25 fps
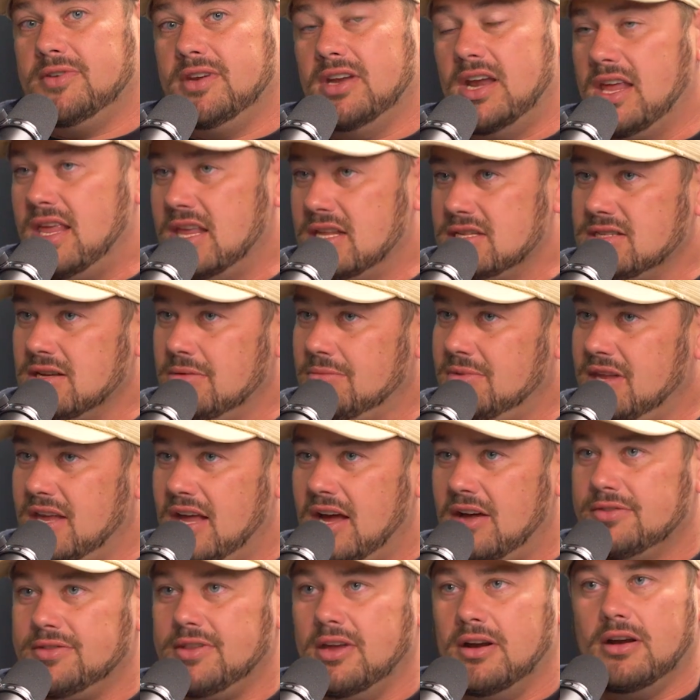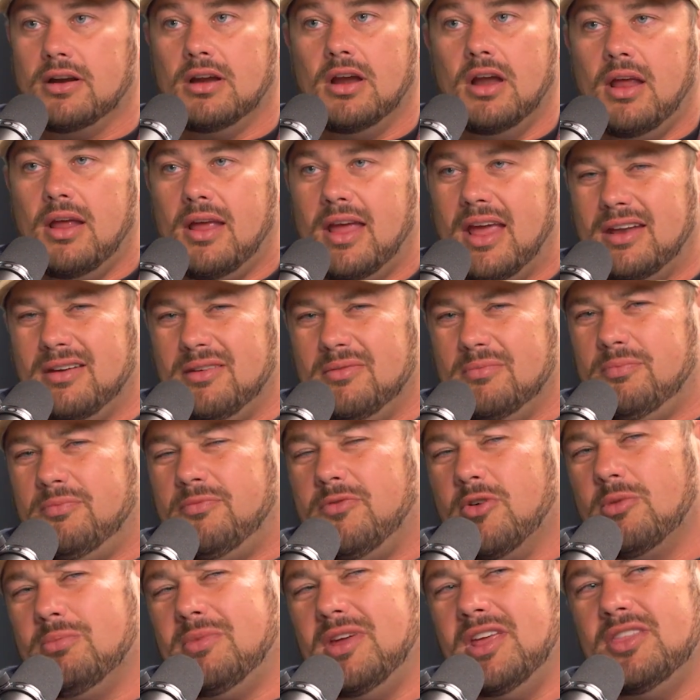often I get somebody out there,
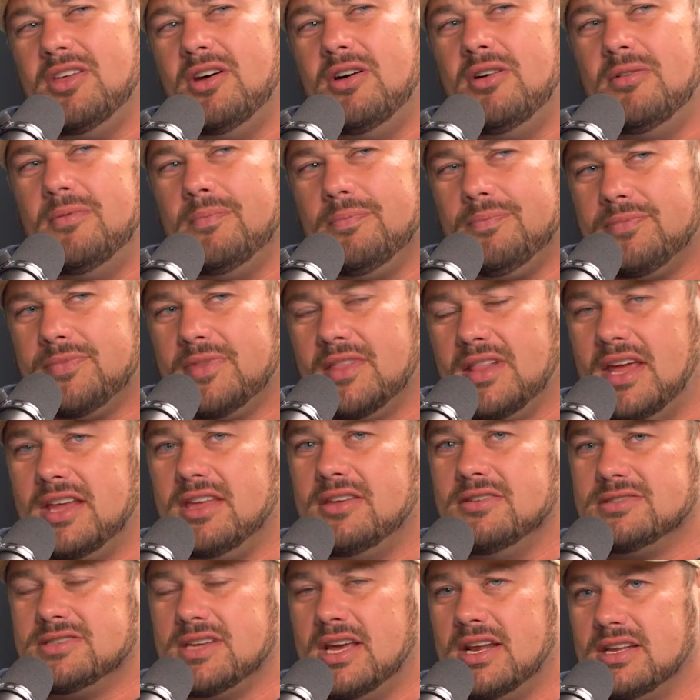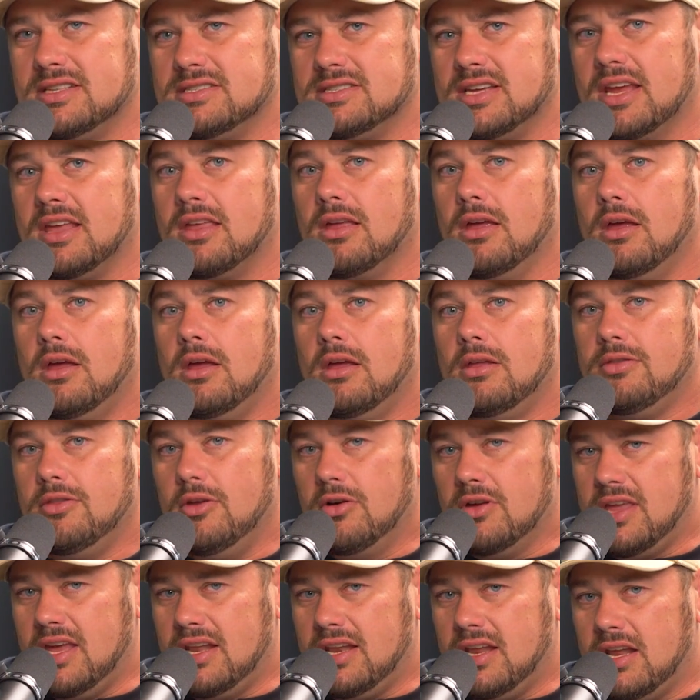and for me though, like you said, it's like
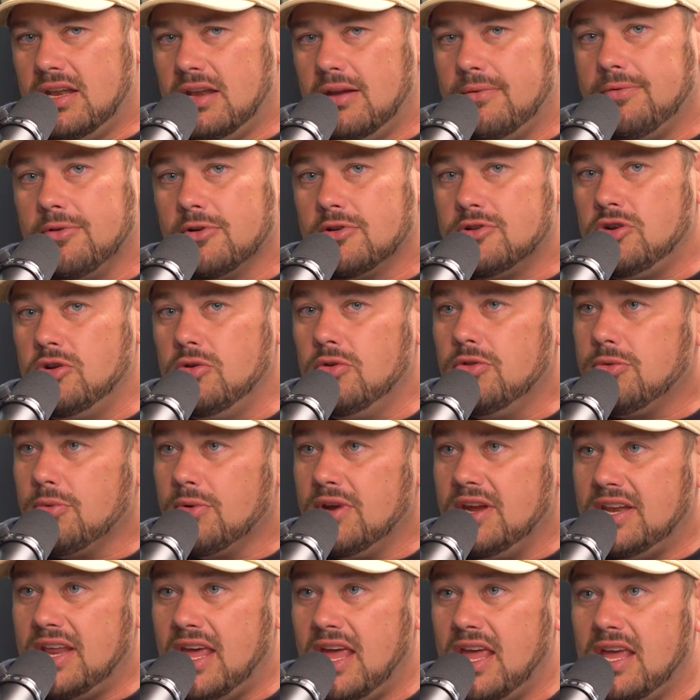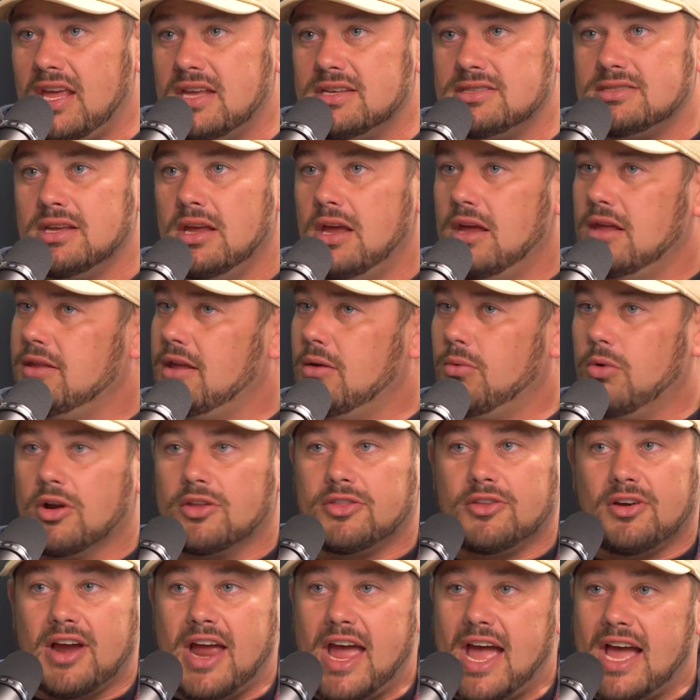they'll get in, and for 2-3 days they
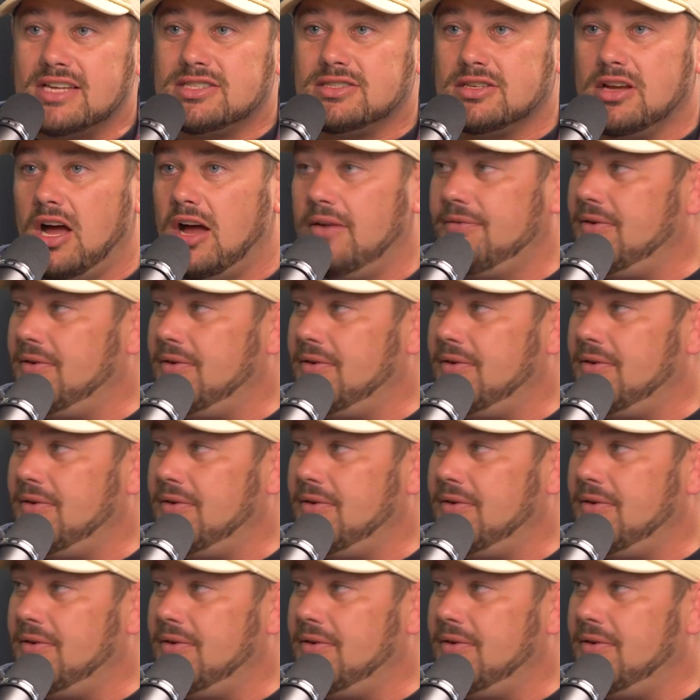work their ass